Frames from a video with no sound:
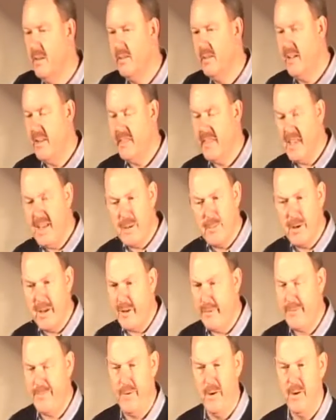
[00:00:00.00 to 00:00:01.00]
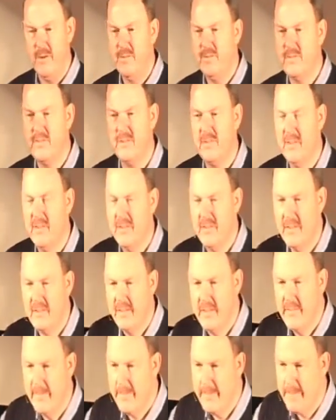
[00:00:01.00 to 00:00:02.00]
Like, think about it, folks.
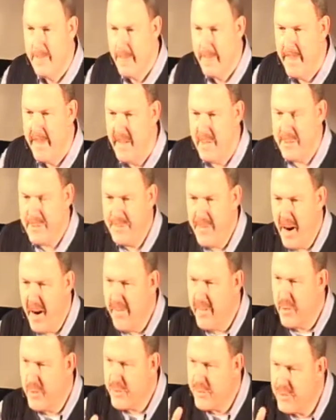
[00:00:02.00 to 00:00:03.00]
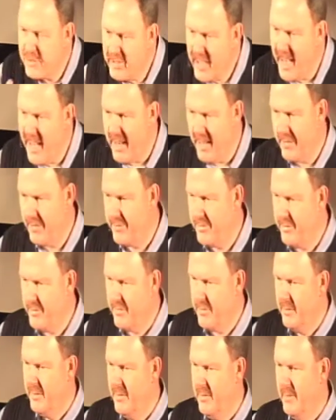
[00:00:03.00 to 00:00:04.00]
His father's
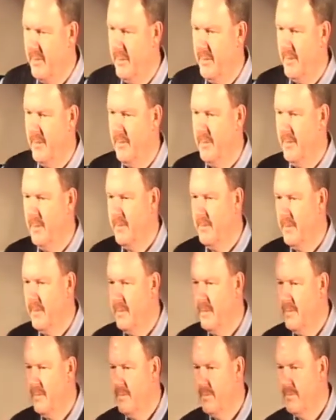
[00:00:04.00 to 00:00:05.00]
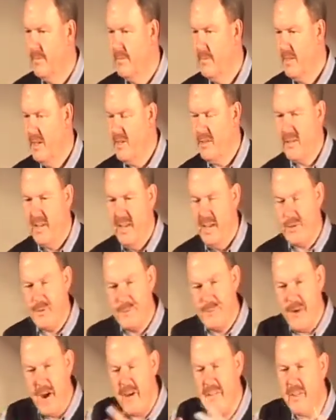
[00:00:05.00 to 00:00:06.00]
jealous. His, his
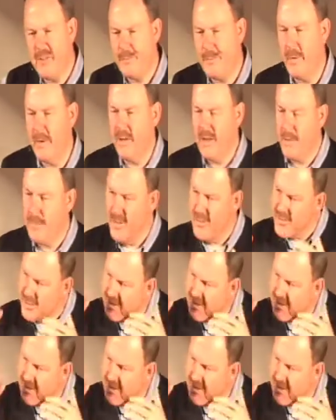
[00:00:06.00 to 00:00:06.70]
father's becoming